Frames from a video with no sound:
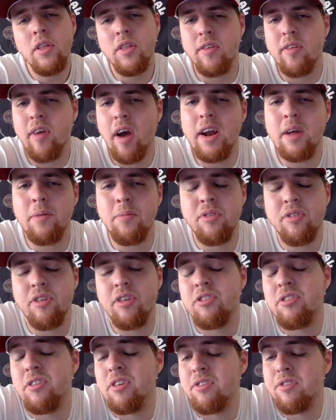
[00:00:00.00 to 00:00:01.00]
the tight end
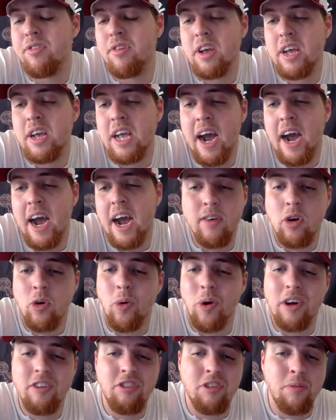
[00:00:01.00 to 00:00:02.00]
position is kind of a
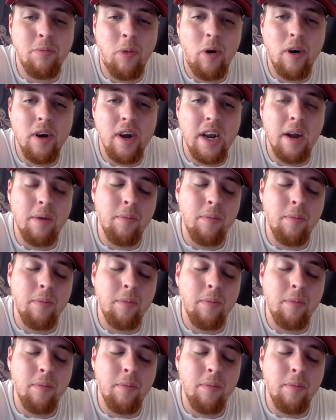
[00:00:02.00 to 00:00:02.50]
question mark,